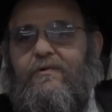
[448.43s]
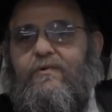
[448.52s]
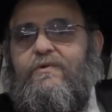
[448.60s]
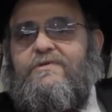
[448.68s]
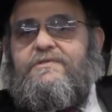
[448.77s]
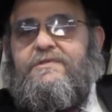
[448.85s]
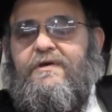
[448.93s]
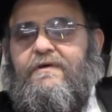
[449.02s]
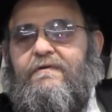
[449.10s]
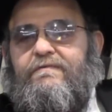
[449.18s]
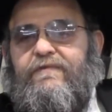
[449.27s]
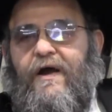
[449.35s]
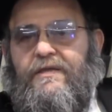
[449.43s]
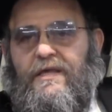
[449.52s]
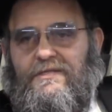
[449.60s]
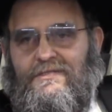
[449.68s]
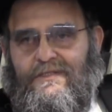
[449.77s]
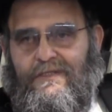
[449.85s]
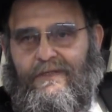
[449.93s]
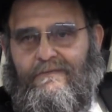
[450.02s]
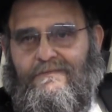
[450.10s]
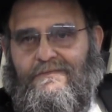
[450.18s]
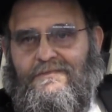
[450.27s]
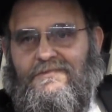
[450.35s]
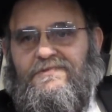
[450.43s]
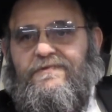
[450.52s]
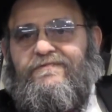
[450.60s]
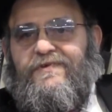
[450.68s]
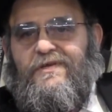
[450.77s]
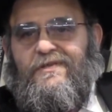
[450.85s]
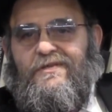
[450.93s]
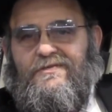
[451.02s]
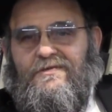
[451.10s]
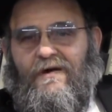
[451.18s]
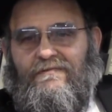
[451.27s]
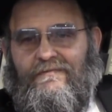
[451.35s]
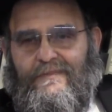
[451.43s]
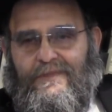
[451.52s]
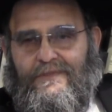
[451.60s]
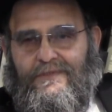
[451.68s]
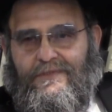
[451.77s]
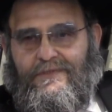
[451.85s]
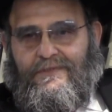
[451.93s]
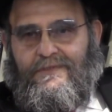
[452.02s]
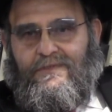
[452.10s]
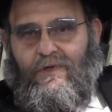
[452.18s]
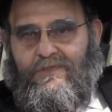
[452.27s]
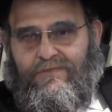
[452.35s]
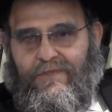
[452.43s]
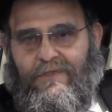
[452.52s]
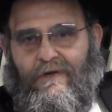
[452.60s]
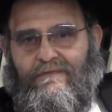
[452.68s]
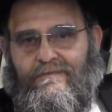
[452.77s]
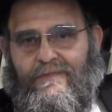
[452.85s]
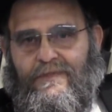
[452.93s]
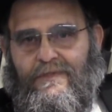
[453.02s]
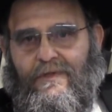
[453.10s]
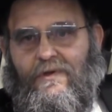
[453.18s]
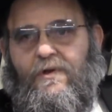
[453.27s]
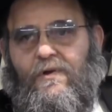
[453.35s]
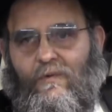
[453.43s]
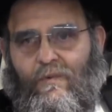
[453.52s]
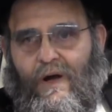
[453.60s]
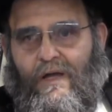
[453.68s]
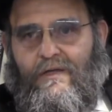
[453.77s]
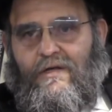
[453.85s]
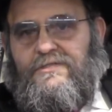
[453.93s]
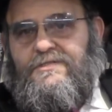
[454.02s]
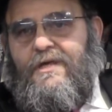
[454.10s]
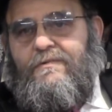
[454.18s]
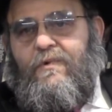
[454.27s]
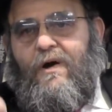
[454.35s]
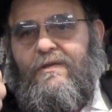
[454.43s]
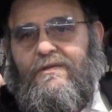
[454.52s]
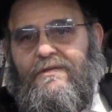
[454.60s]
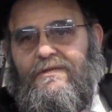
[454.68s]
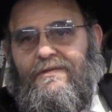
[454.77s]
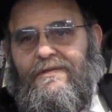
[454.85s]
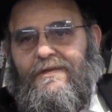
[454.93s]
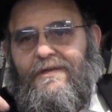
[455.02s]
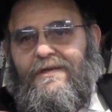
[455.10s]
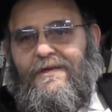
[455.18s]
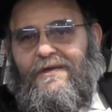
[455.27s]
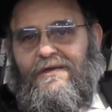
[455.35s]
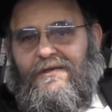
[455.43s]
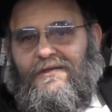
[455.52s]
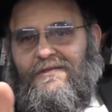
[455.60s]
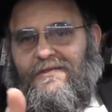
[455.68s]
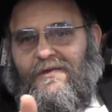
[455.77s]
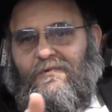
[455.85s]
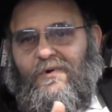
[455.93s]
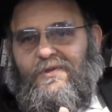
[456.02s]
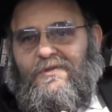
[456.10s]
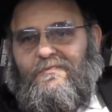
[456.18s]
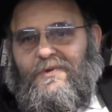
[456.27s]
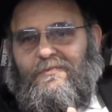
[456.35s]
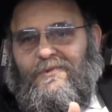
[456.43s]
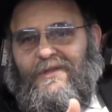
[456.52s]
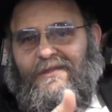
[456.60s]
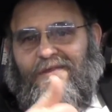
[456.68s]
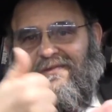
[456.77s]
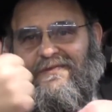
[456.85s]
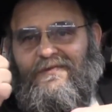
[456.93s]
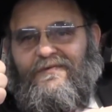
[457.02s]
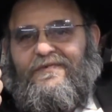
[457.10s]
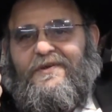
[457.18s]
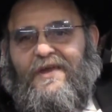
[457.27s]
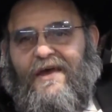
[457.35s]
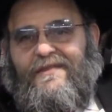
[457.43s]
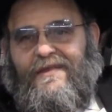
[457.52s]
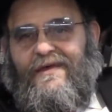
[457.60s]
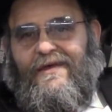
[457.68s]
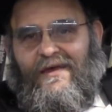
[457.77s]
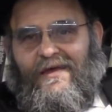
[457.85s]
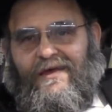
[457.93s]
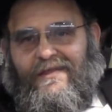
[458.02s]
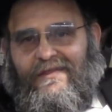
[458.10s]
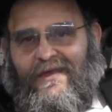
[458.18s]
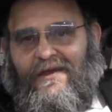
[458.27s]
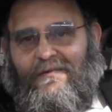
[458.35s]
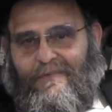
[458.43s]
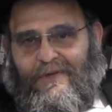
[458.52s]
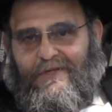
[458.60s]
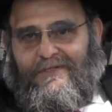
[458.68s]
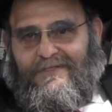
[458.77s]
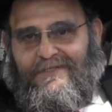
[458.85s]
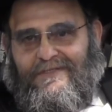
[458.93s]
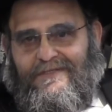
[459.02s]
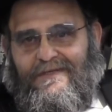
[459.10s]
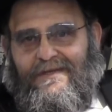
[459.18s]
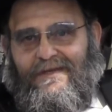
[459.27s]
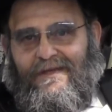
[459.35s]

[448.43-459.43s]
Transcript: Who was financing him? The Viennese government, the Austrian government. Why? Because they wanted, they wanted people not to, to forget their piece,